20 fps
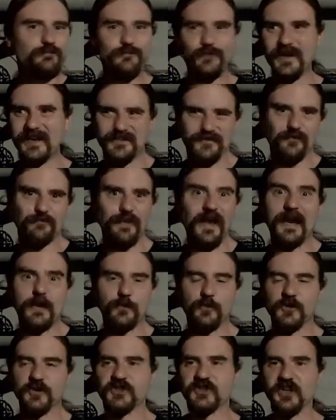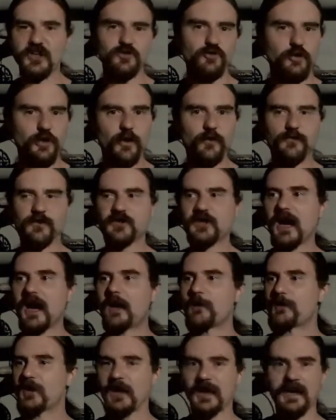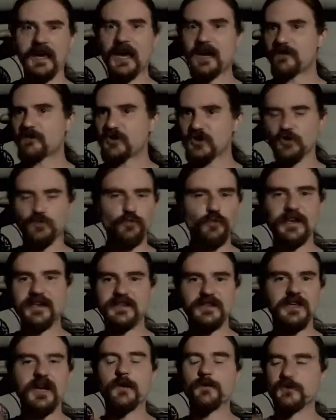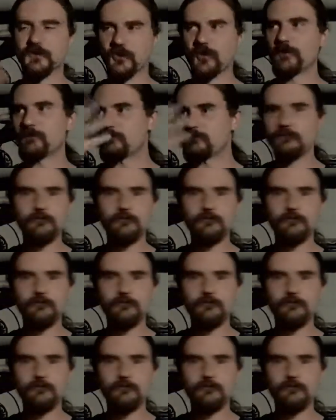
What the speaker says: piece of paper essentially over top, and I kind of just rigged it up so,